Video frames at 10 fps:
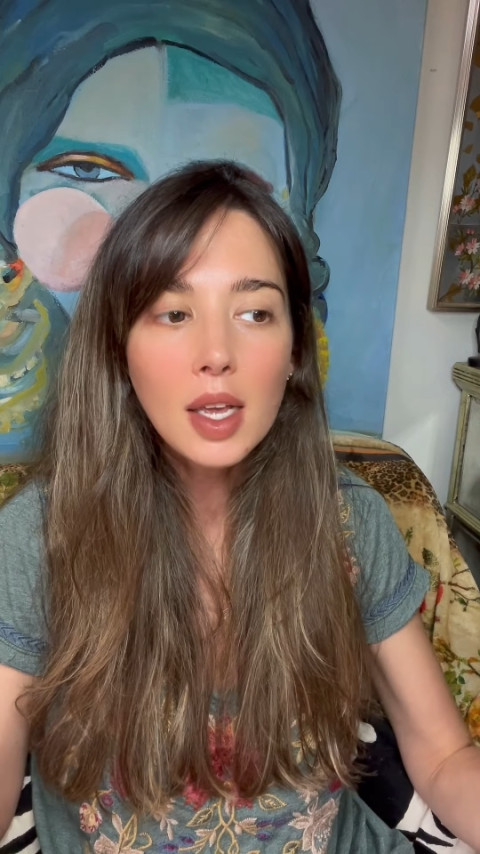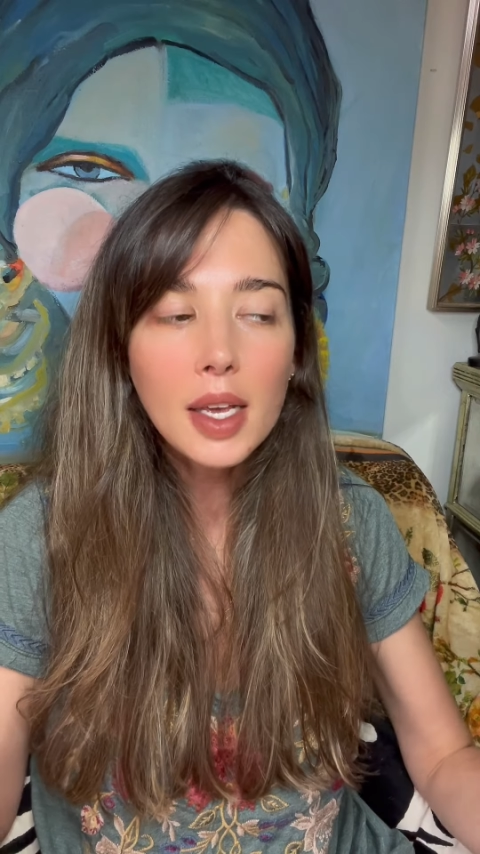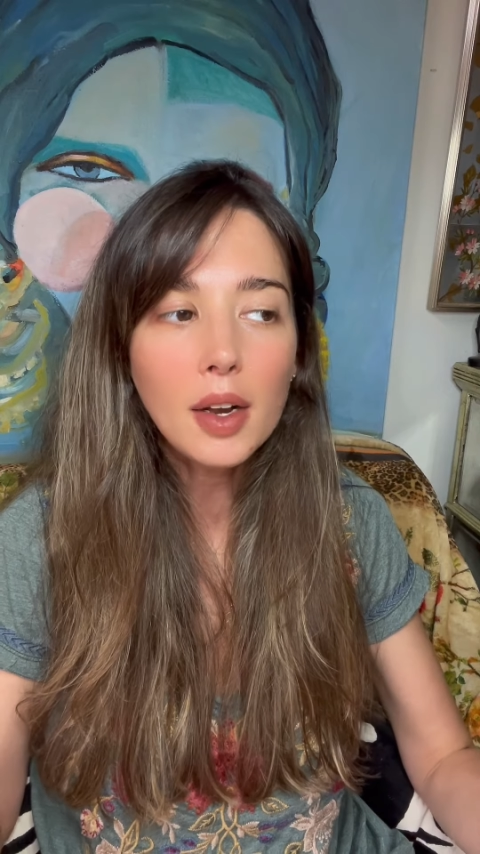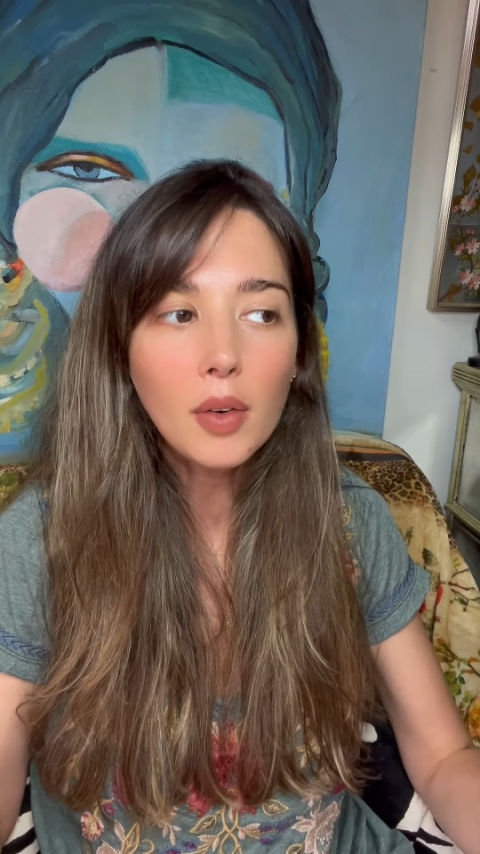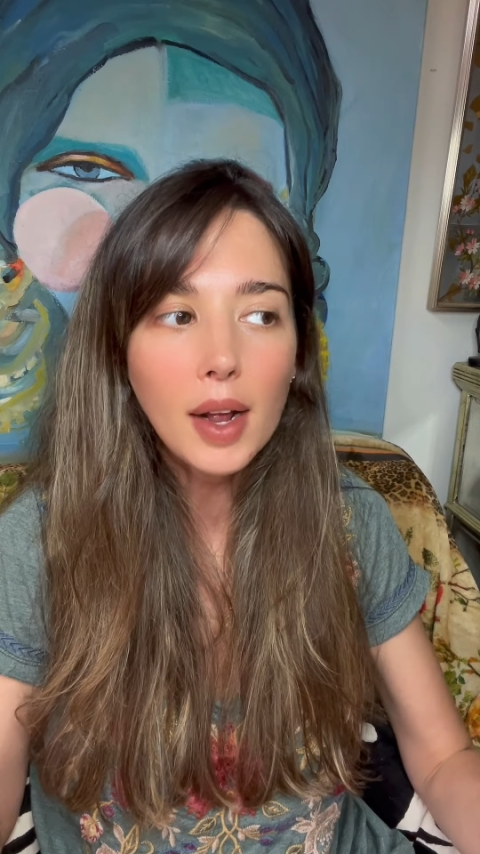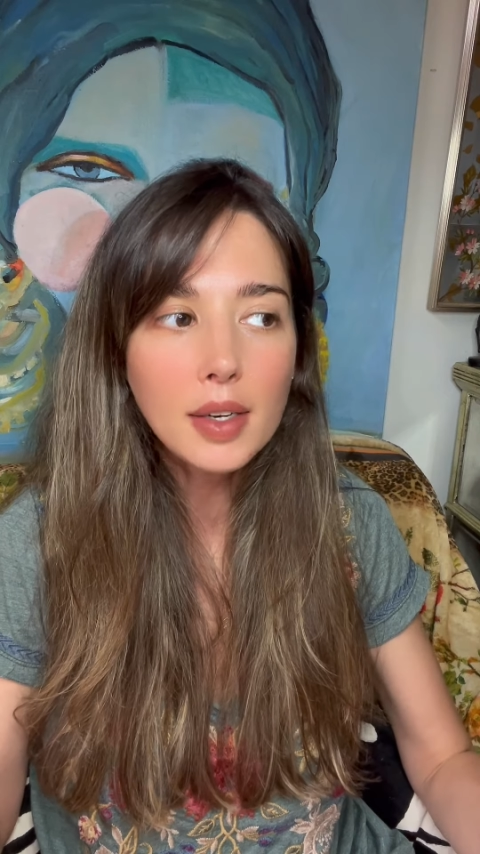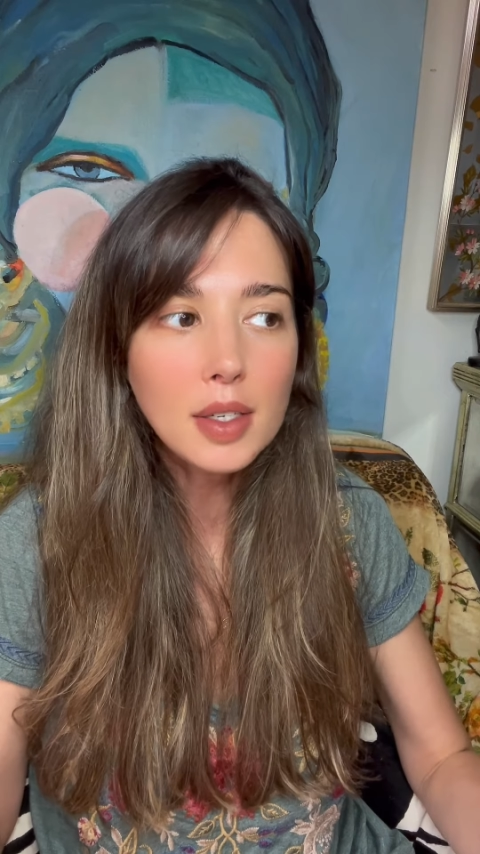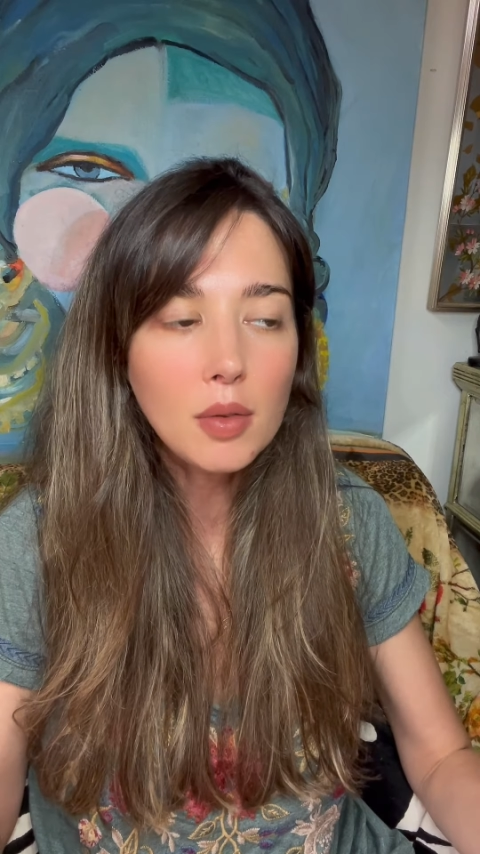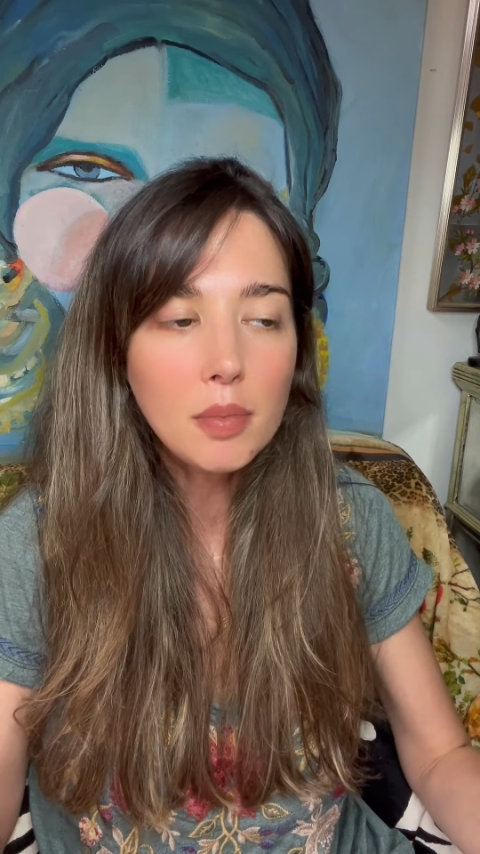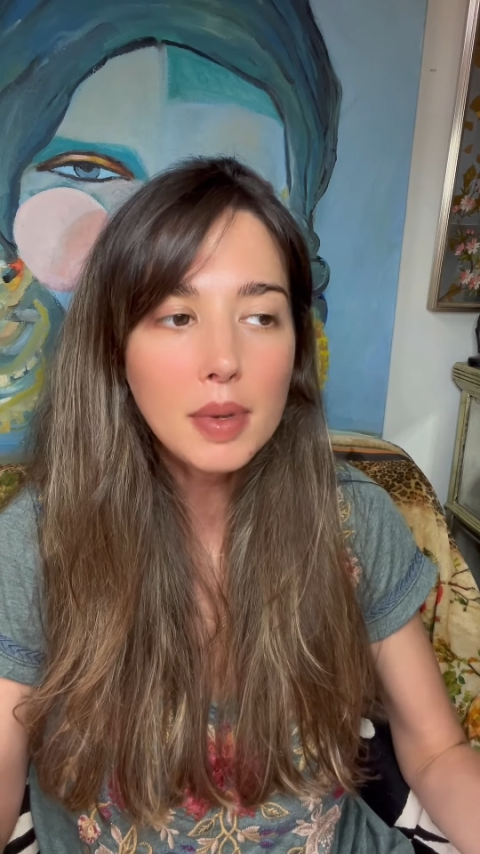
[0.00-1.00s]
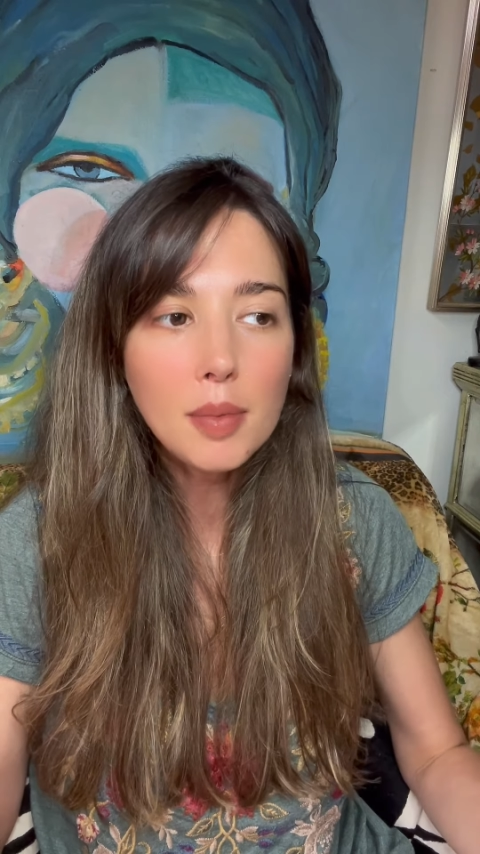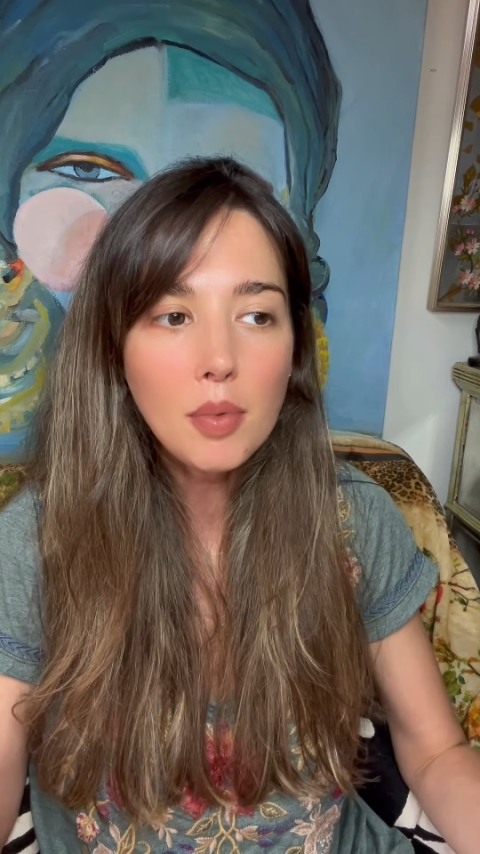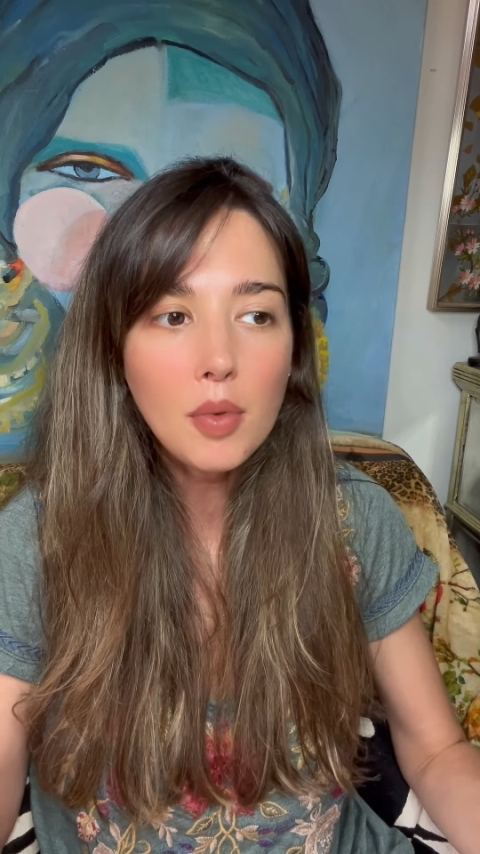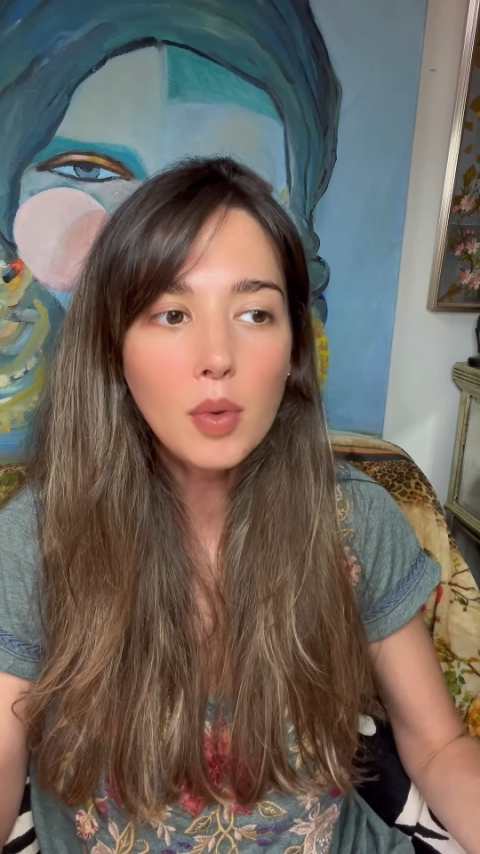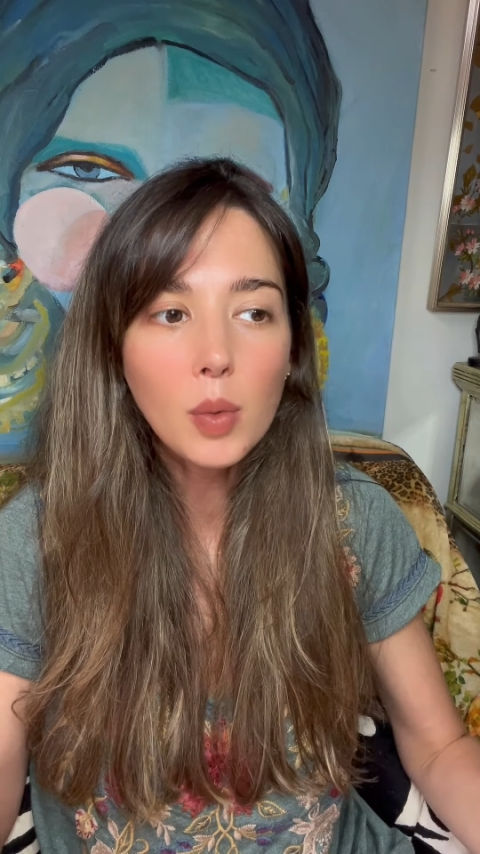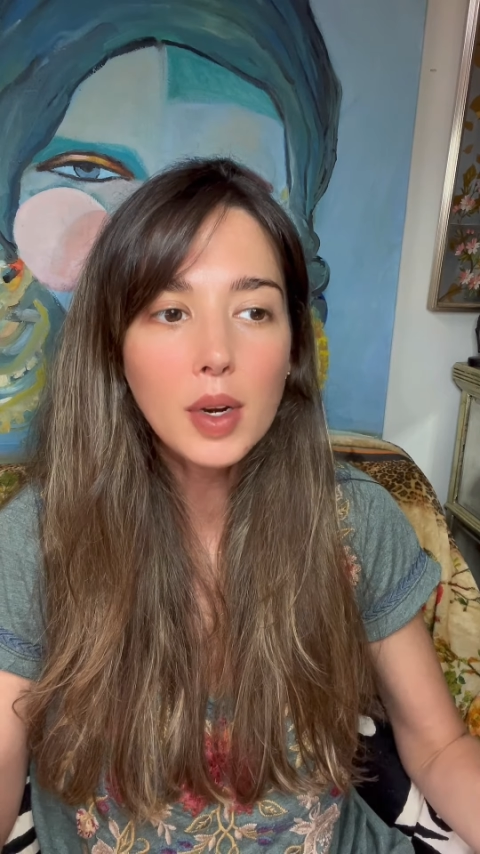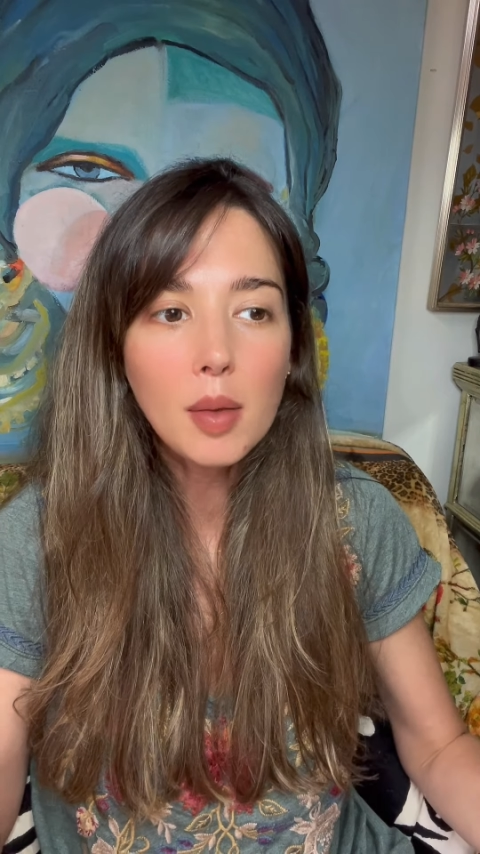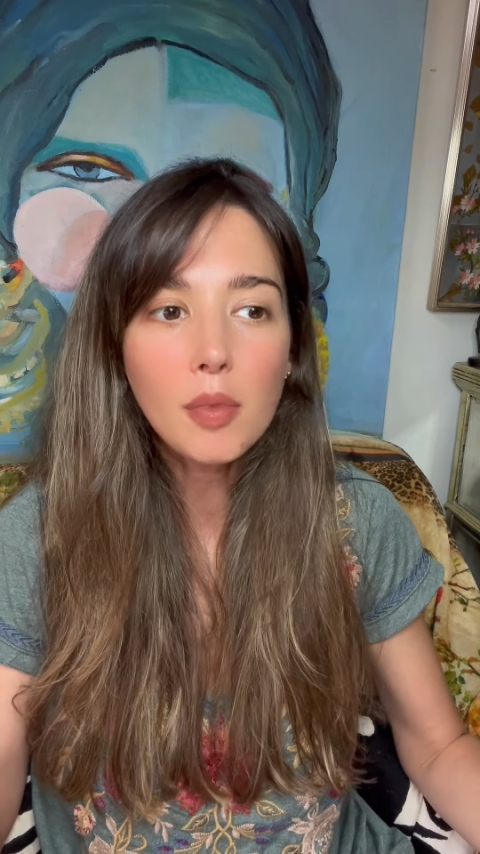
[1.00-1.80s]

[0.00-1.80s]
interacting with people or when I'm